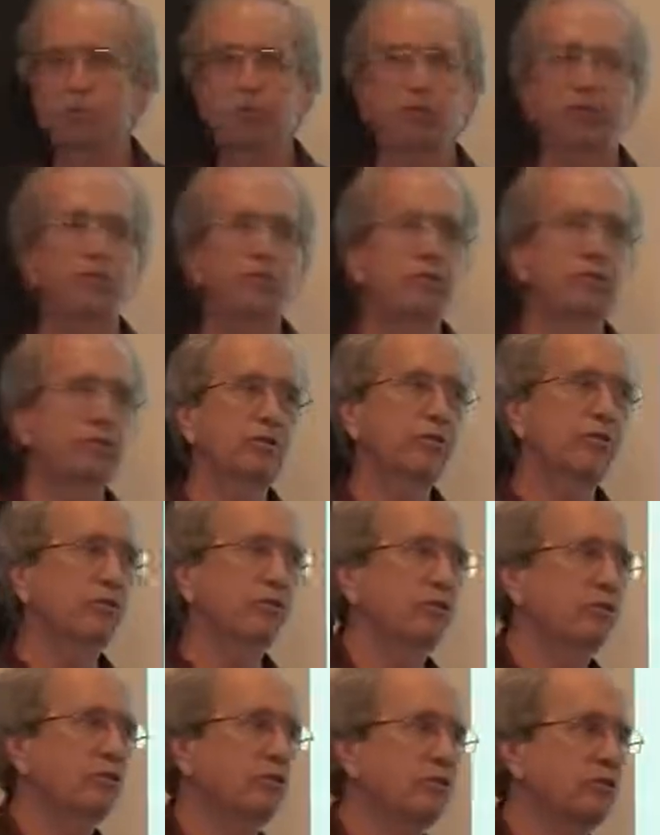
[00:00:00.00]
you're,
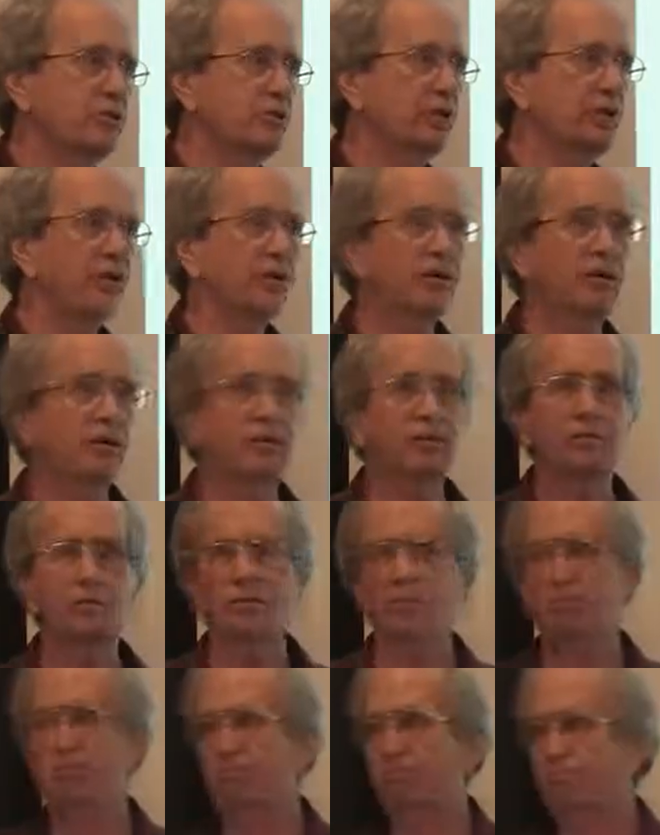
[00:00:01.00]
you're sitting there
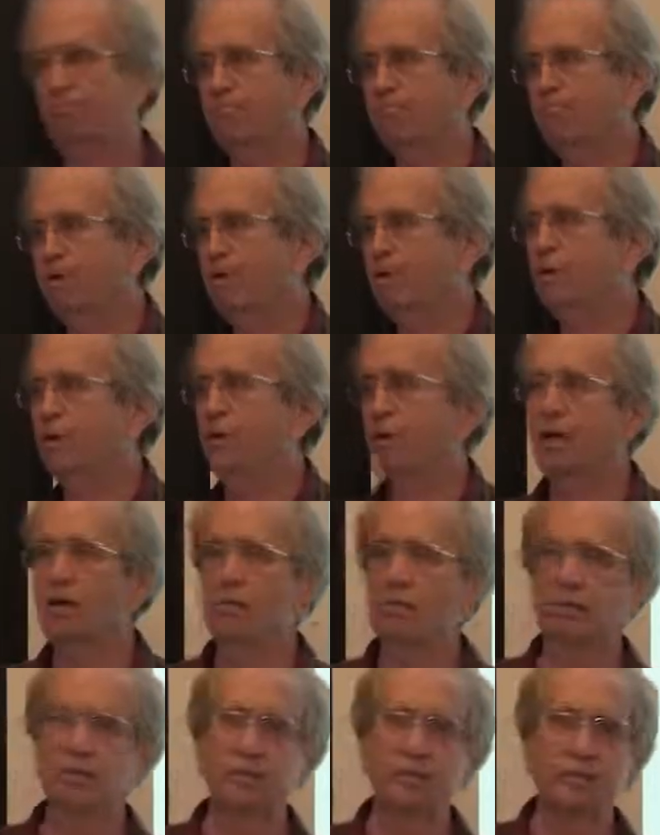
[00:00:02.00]
figuring
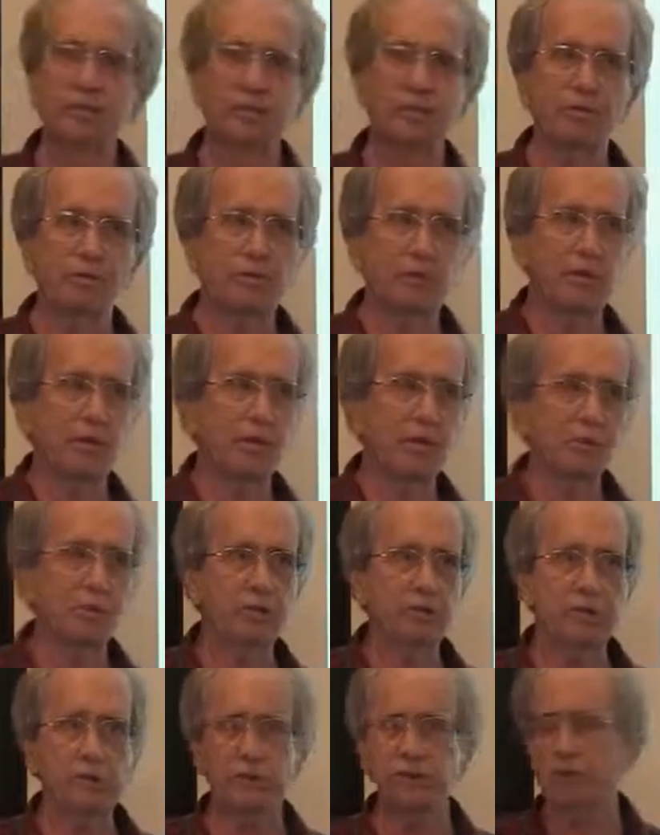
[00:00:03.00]
out all these different
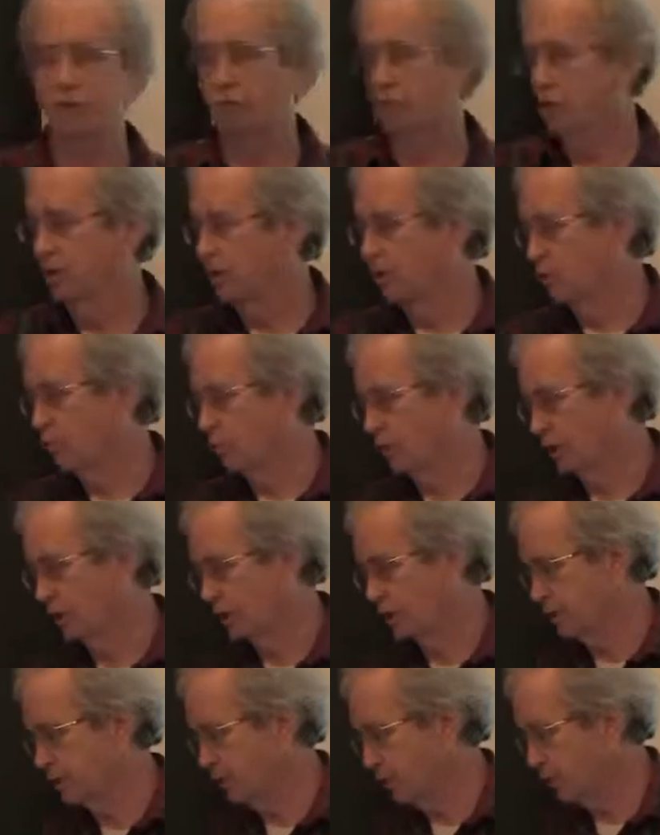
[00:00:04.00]
options. What
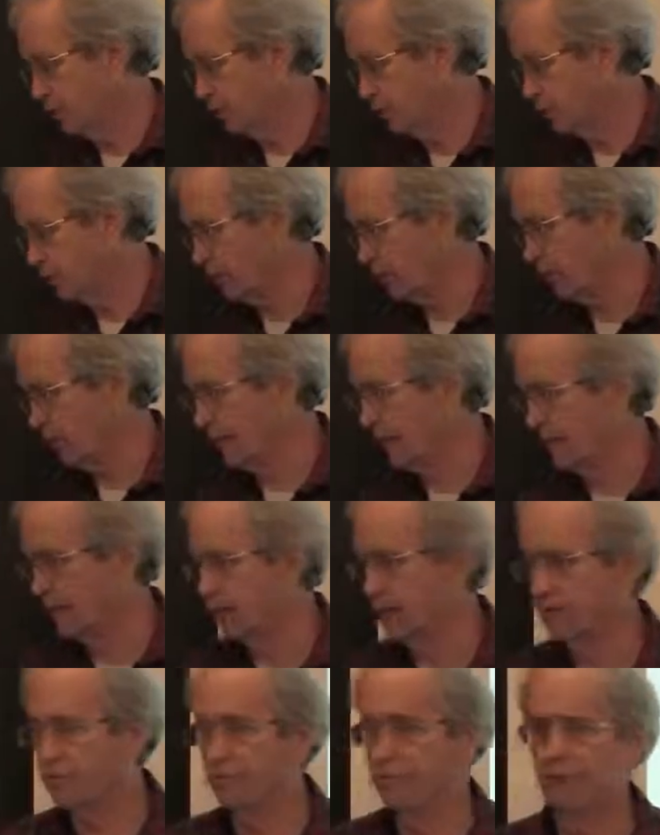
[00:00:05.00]
kind of board do I
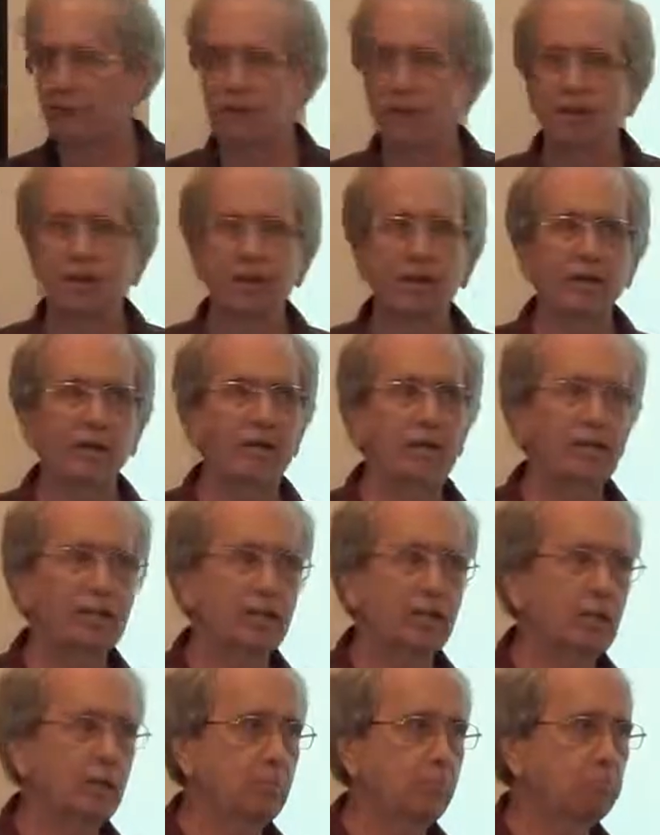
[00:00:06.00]
have?
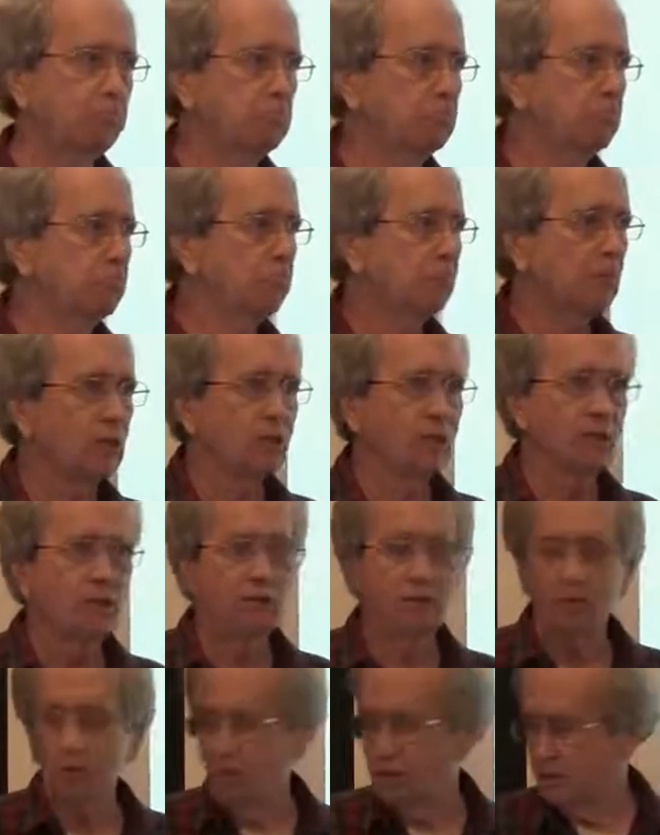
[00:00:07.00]
Um,
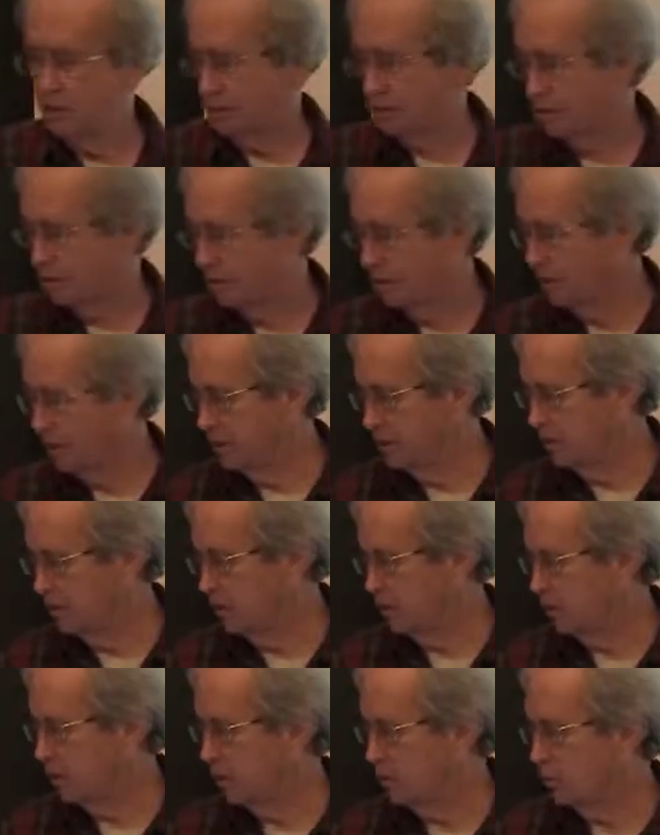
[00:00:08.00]
uh, and
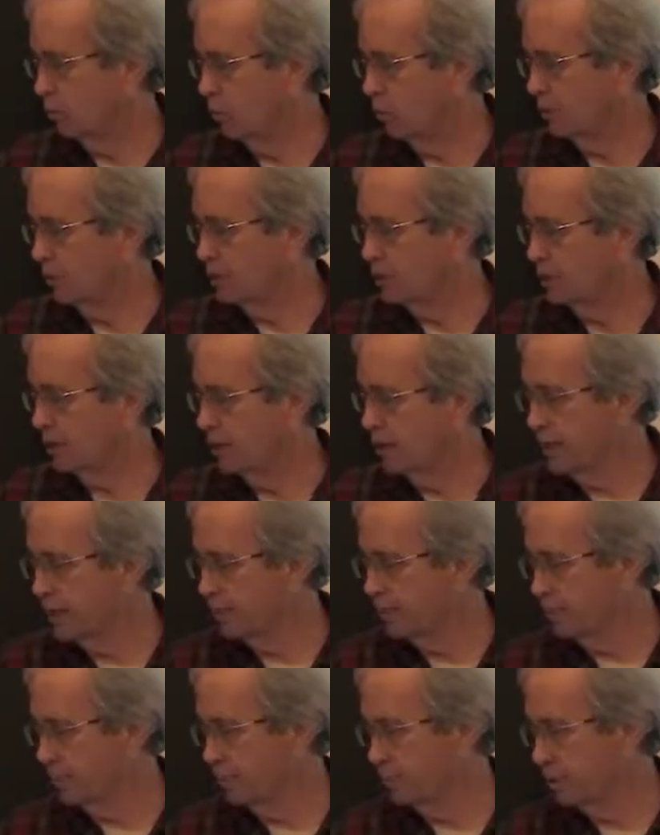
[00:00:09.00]
so on. Well, this guy
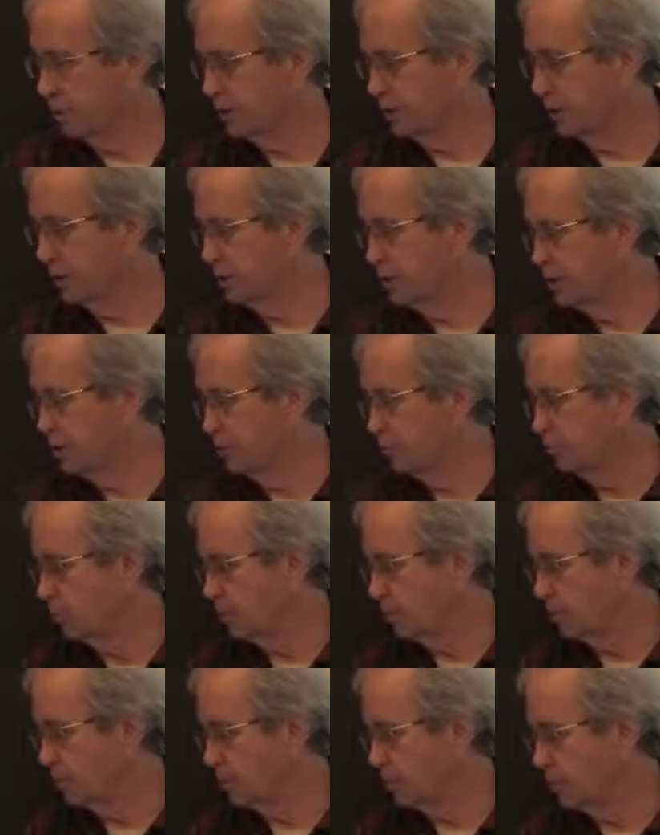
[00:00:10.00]
in Great Britain named Tim
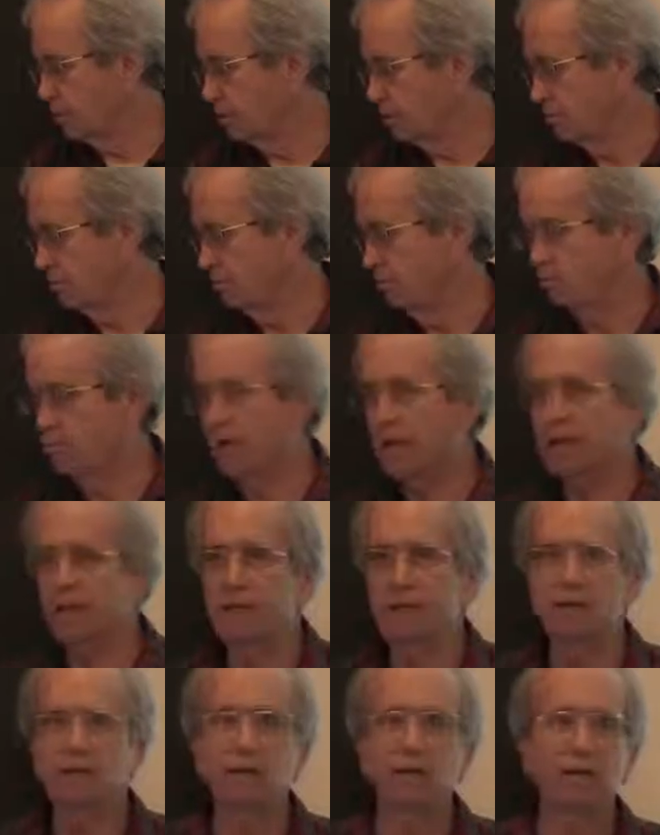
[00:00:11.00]
Marston
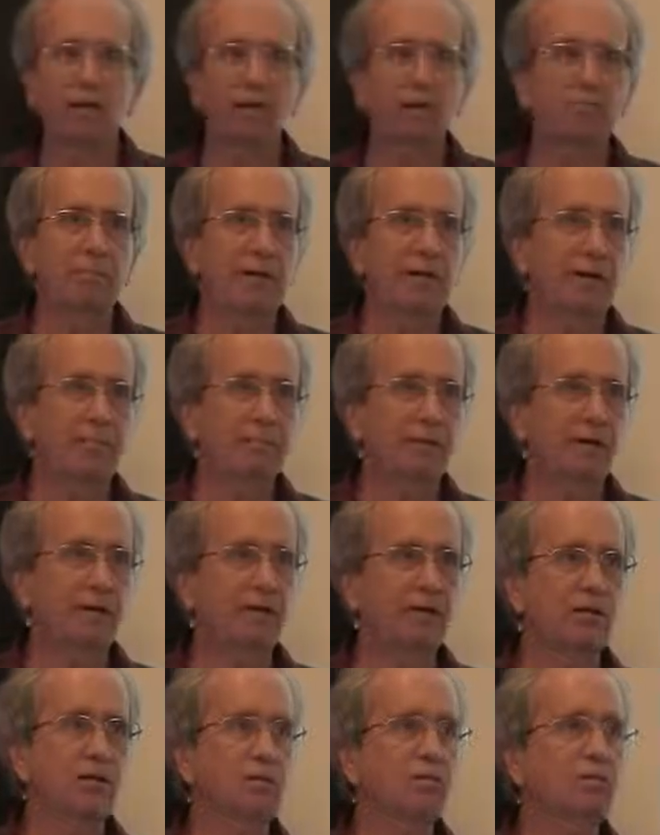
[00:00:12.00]
made a
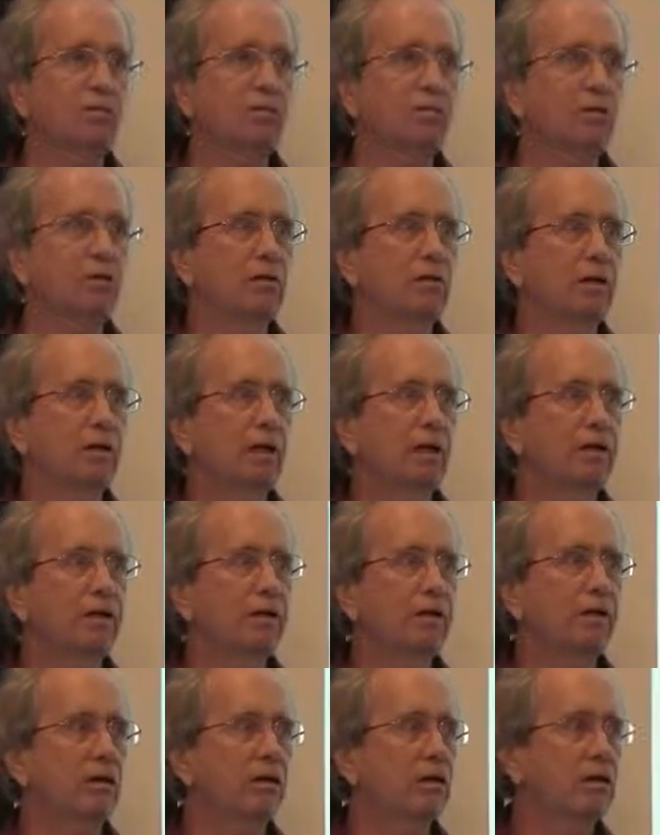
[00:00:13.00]
Makefile,
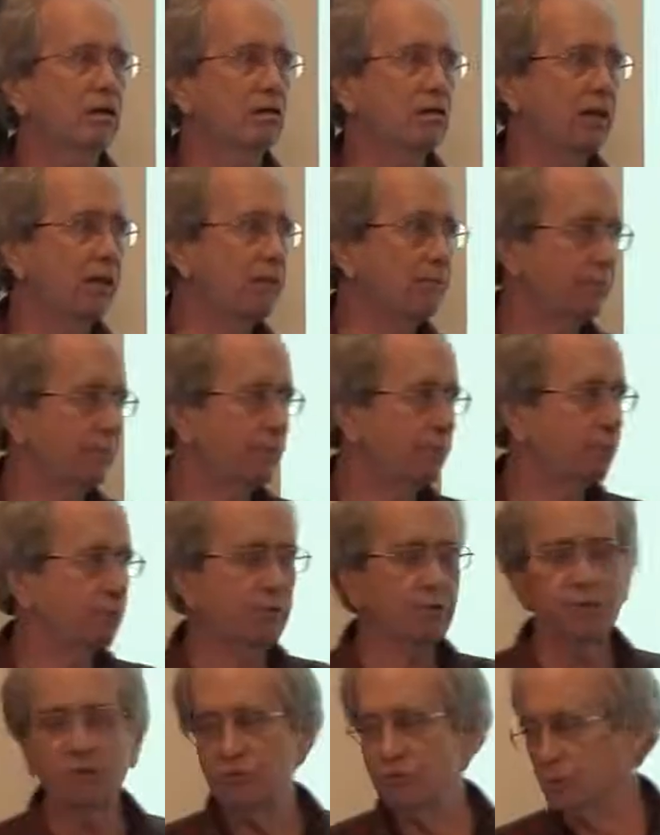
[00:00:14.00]
and uh, a lot of people
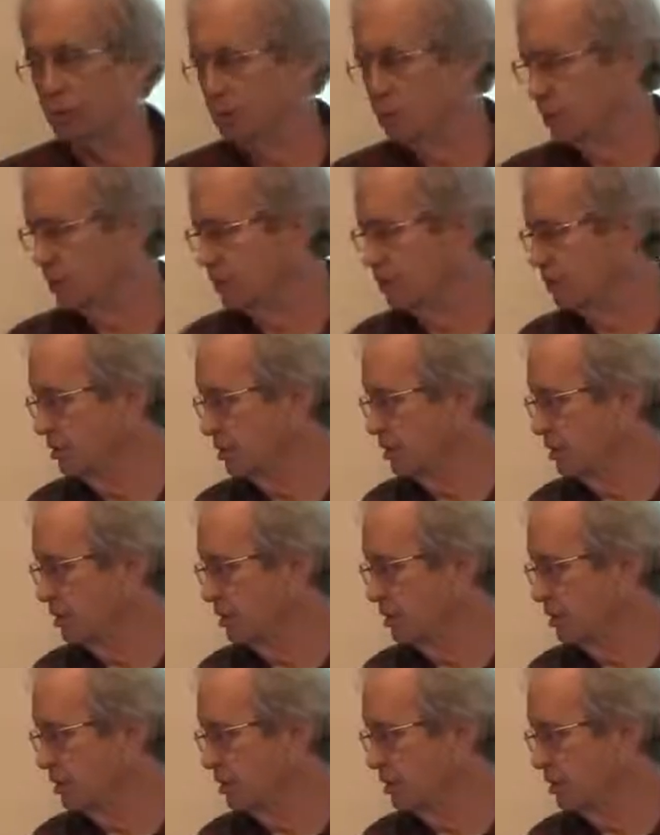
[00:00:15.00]
are using it.